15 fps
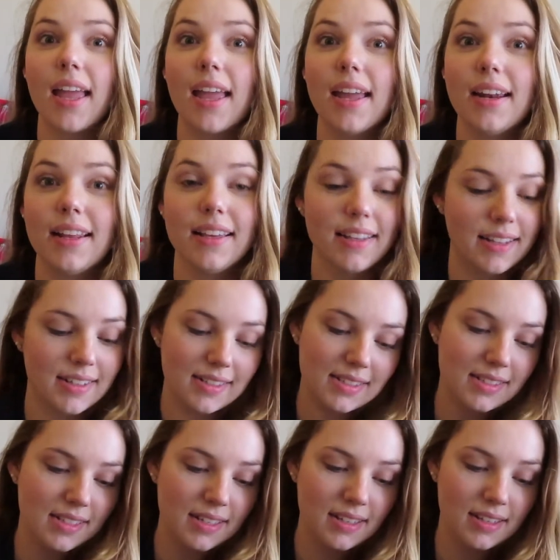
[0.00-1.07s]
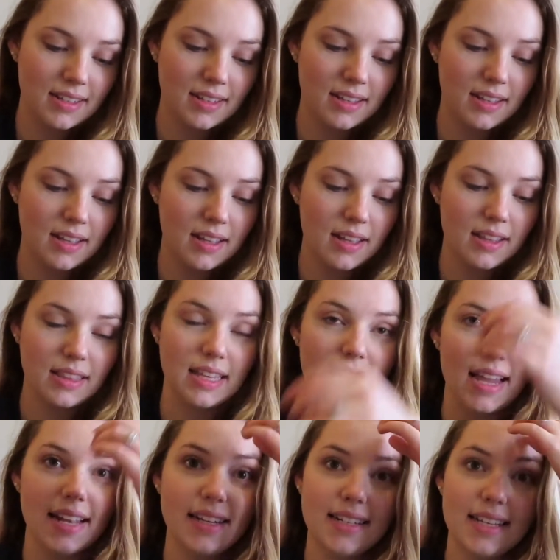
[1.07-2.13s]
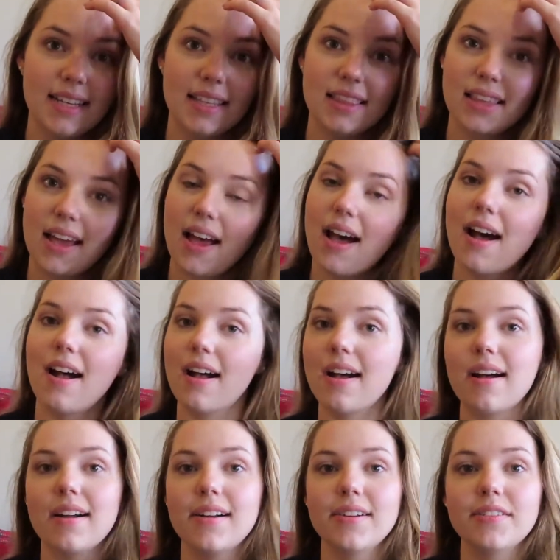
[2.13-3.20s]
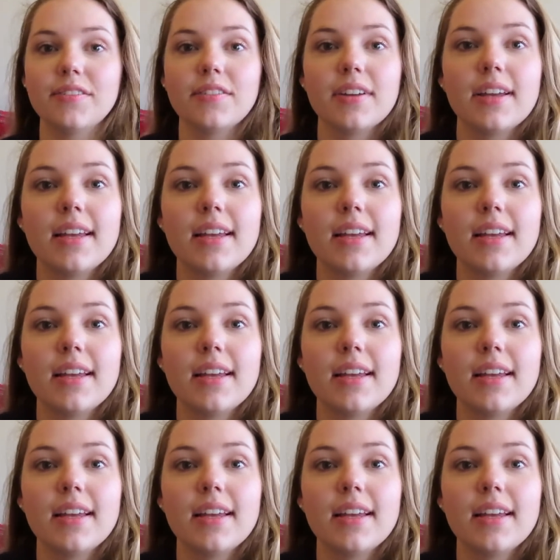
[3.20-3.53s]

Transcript: It is the 18th of